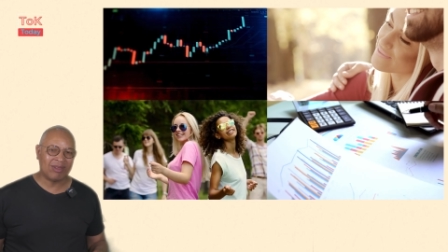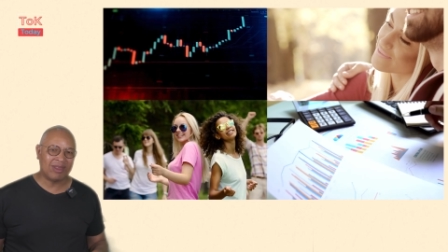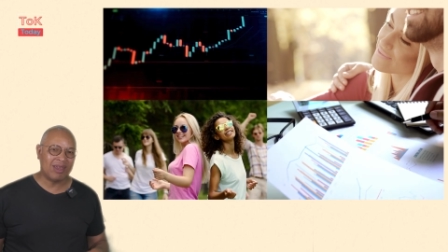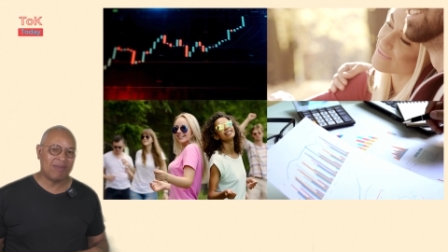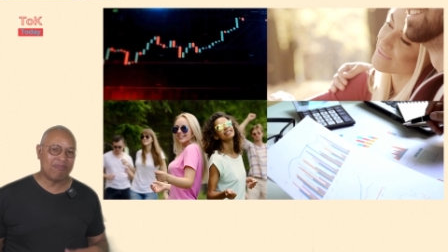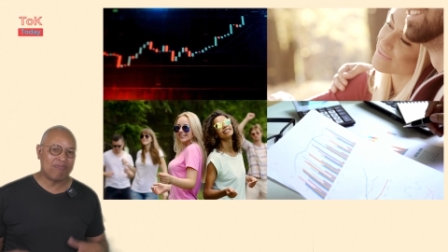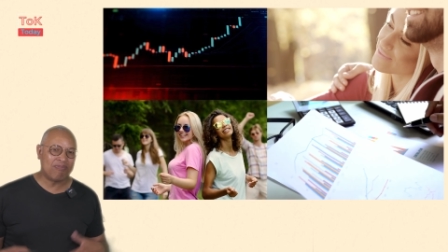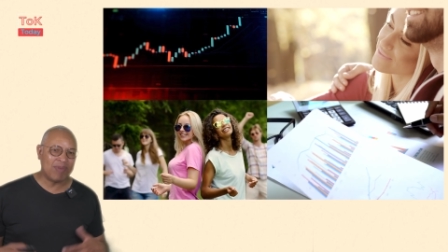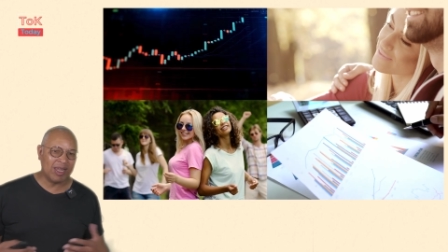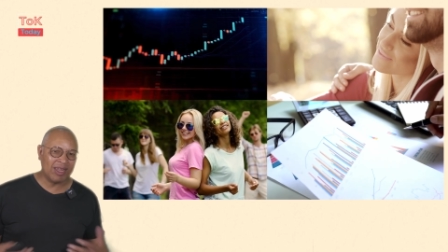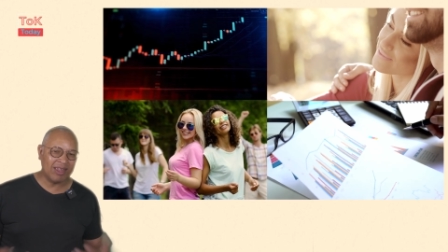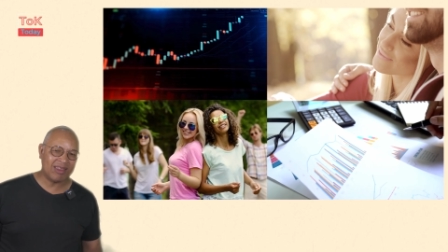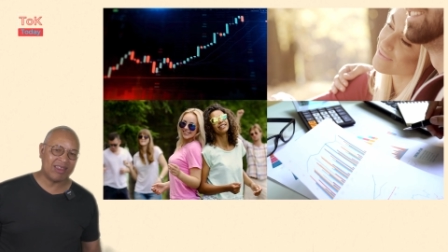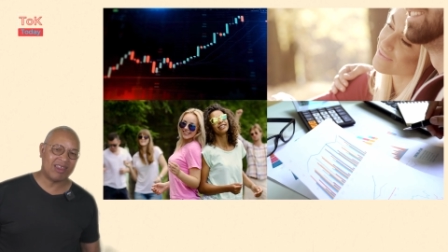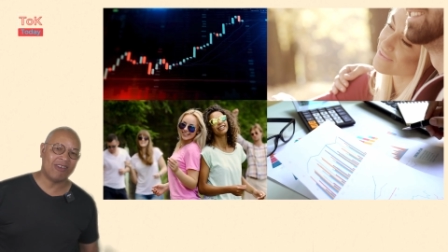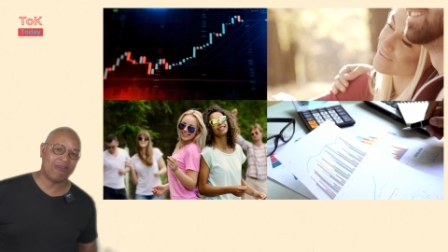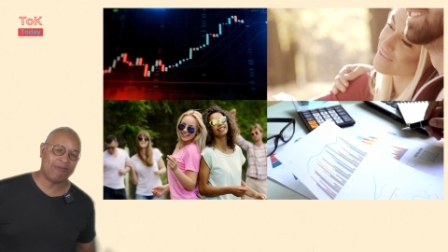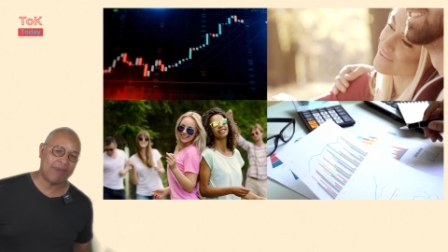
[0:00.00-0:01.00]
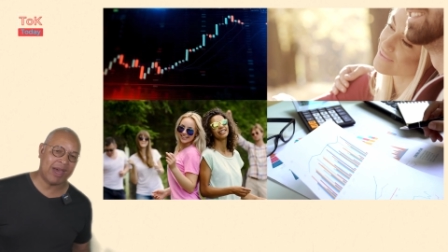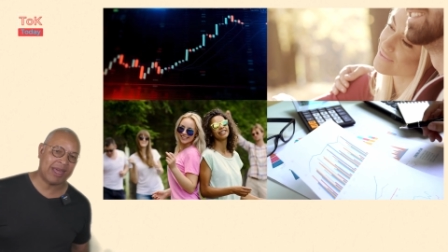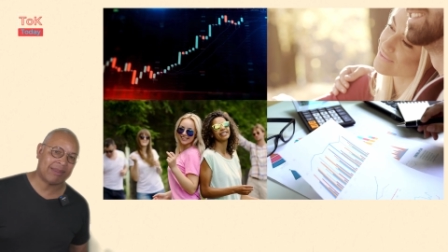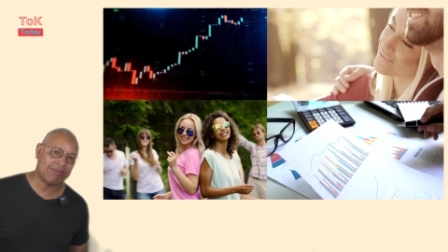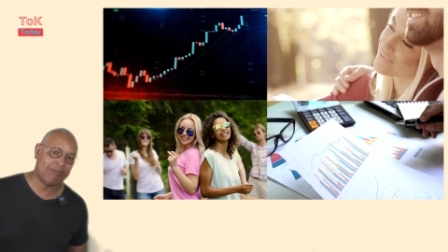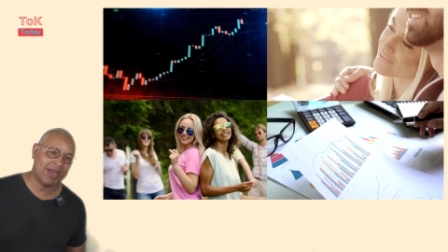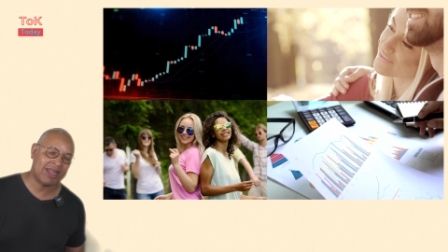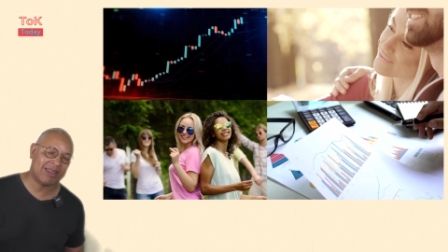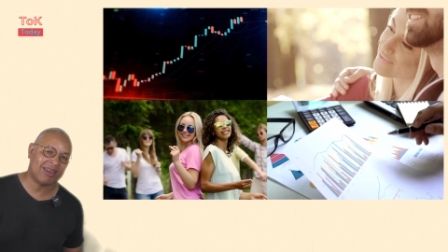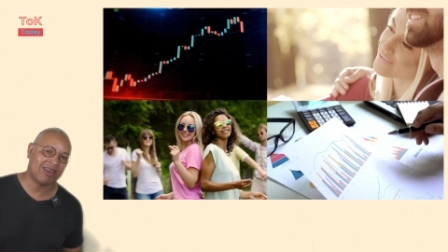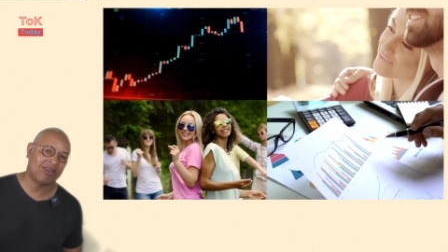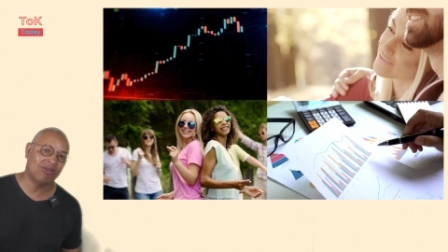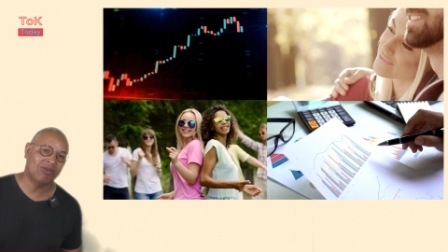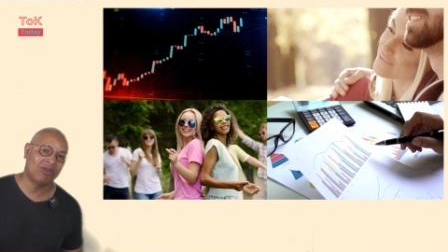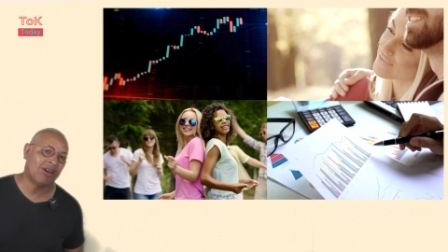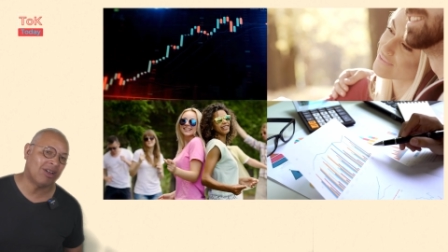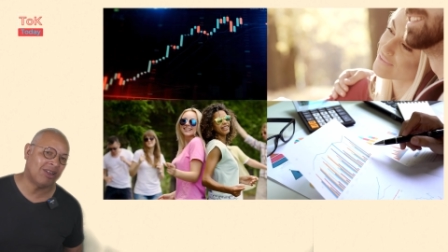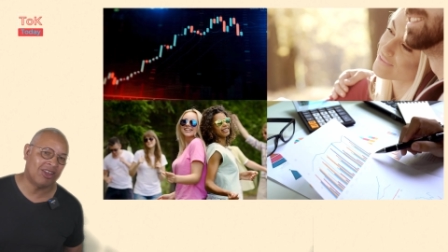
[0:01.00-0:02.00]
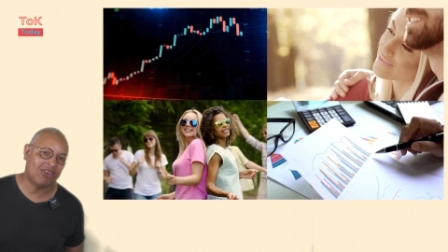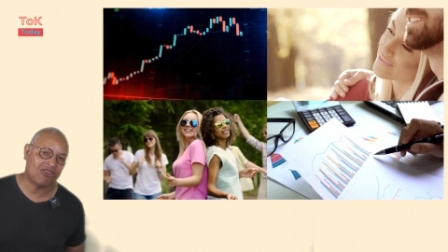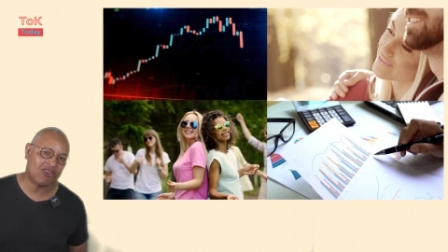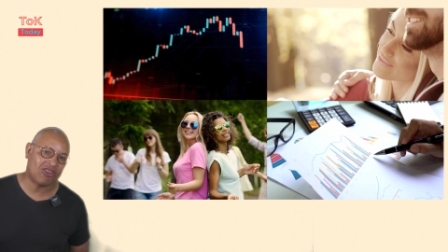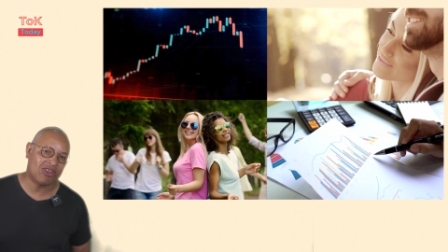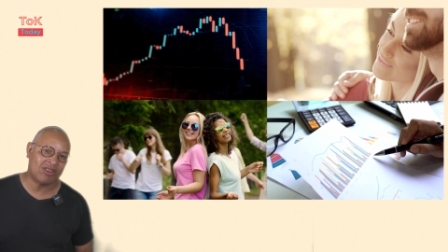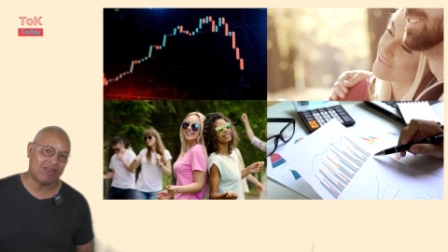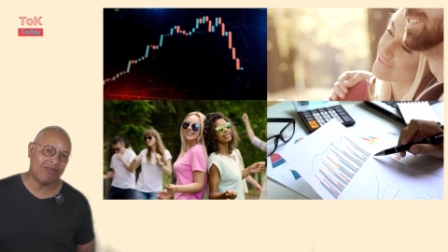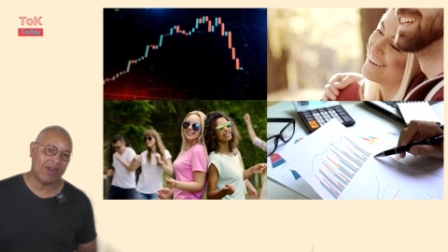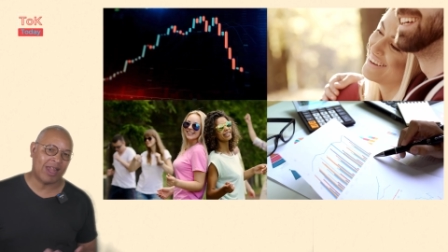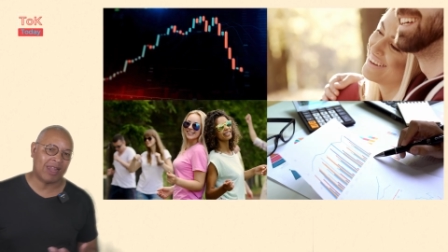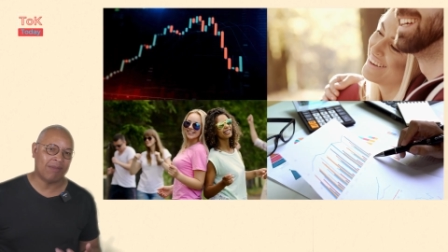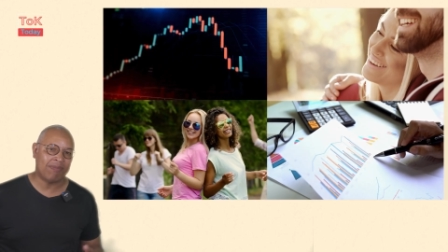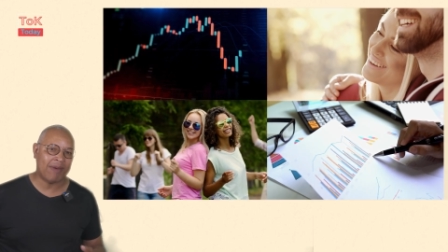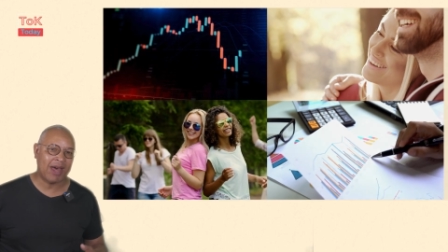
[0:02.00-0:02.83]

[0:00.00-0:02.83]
the ability of mathematical knowledge to develop